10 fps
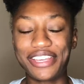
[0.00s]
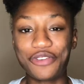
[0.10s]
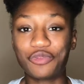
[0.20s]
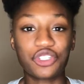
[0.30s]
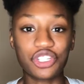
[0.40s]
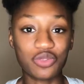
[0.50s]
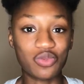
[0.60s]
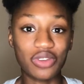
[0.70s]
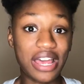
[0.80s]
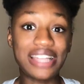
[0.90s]
it was just
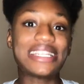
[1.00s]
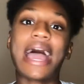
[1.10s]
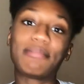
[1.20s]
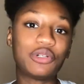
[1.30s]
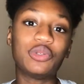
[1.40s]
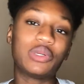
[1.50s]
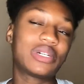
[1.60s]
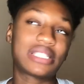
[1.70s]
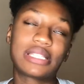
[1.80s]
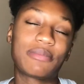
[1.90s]
a taboo. It
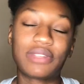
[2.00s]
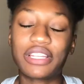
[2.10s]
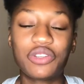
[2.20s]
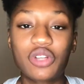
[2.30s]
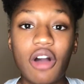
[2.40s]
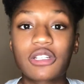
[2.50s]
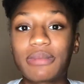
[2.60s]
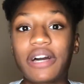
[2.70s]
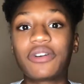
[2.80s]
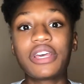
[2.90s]
wasn't something that you talked
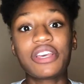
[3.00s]
about.